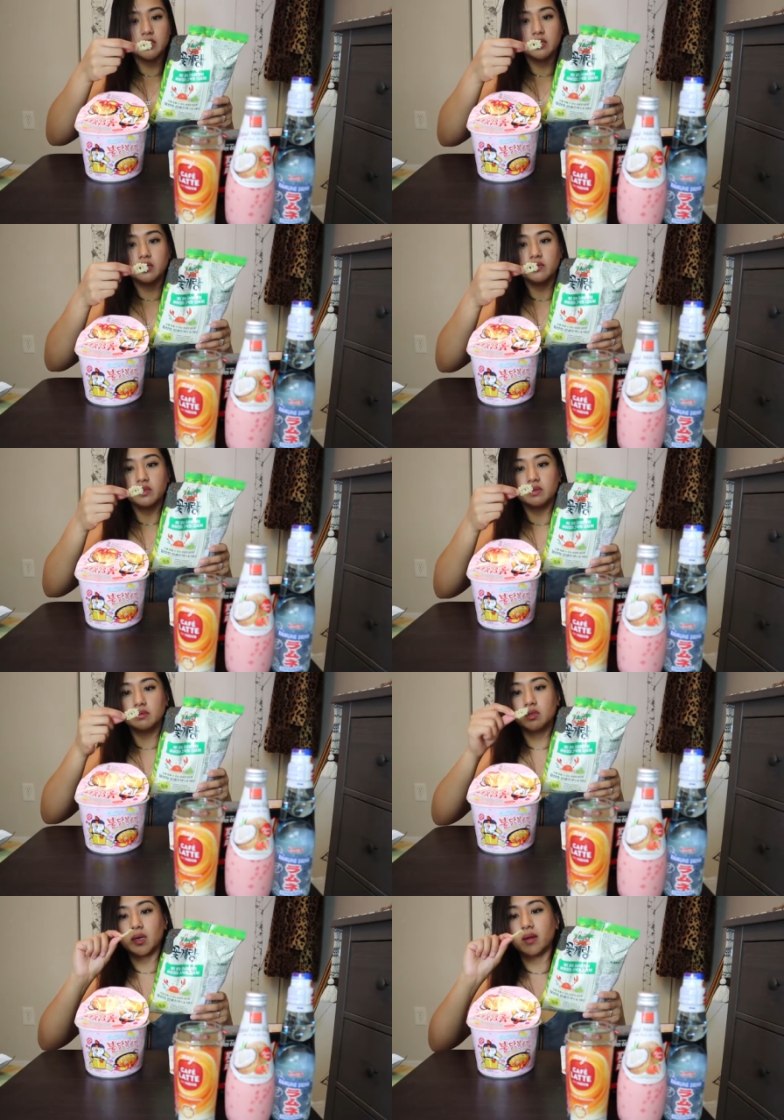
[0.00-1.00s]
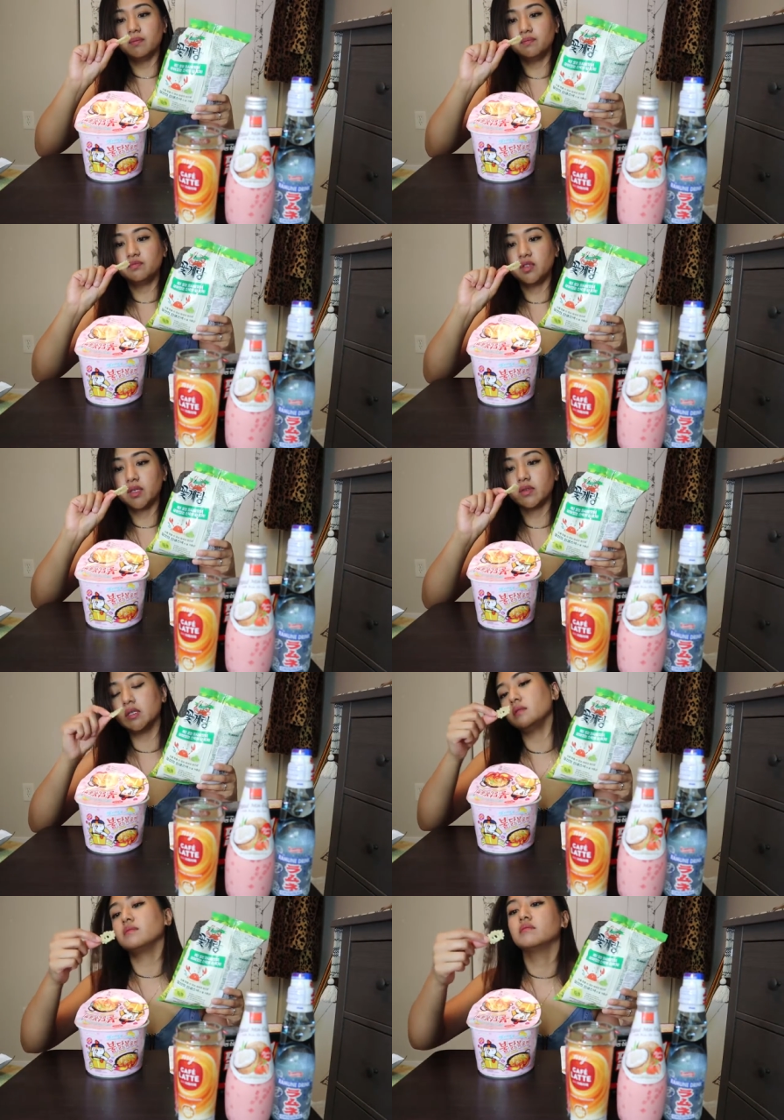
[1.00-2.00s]
so I don't know if they're crab
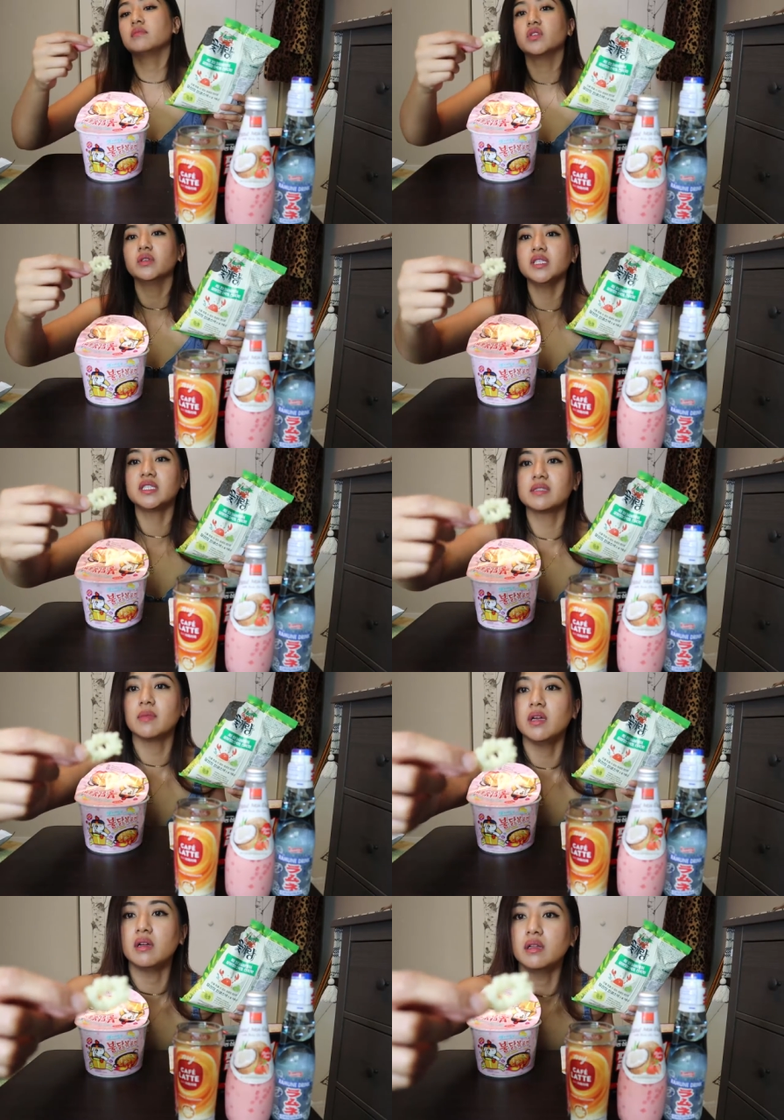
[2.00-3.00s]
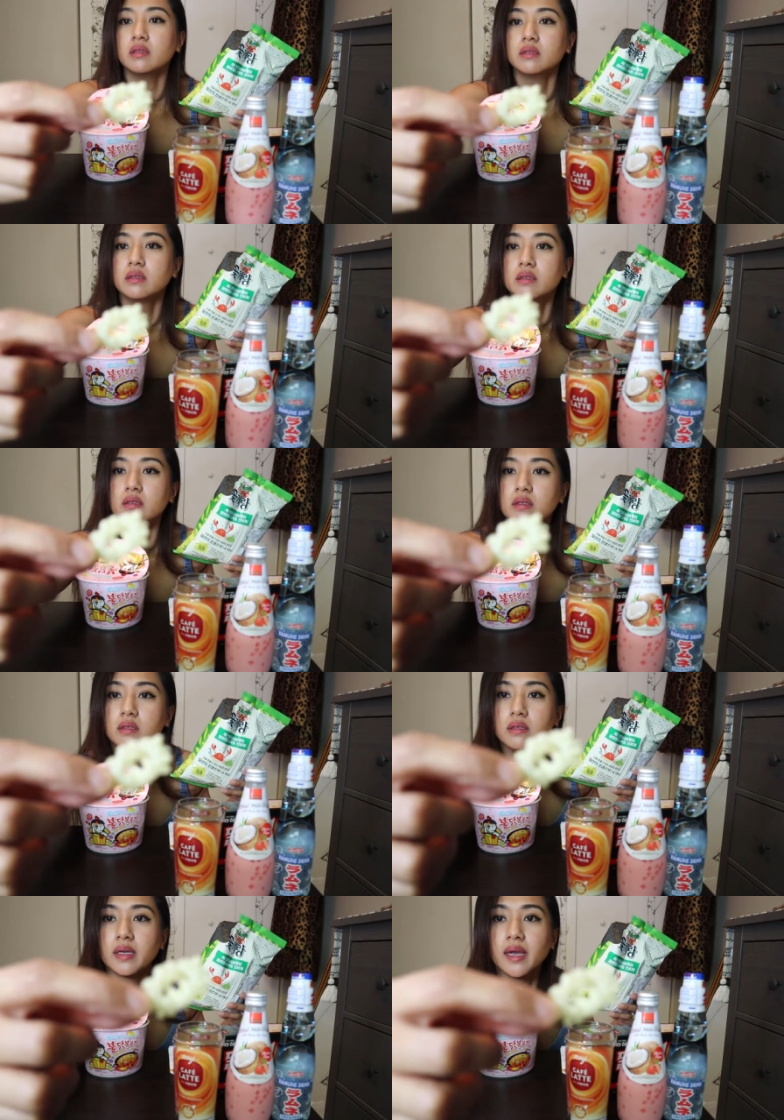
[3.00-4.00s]
flavored. They're really small,
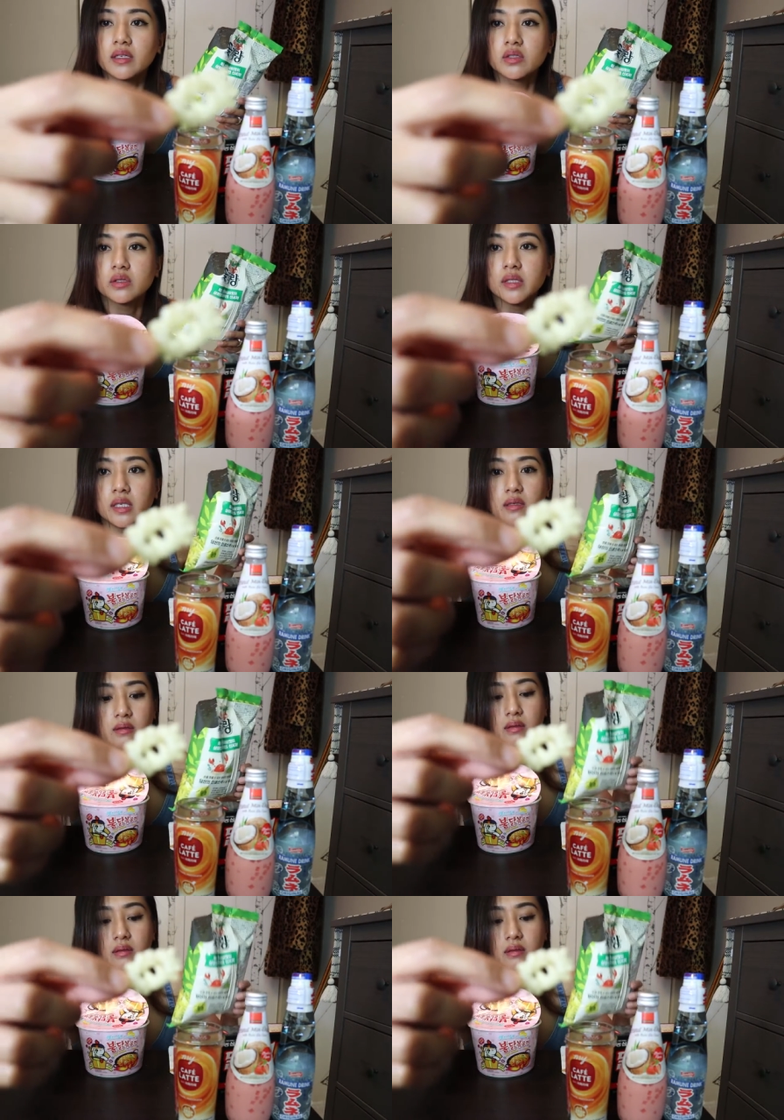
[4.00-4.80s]
actually.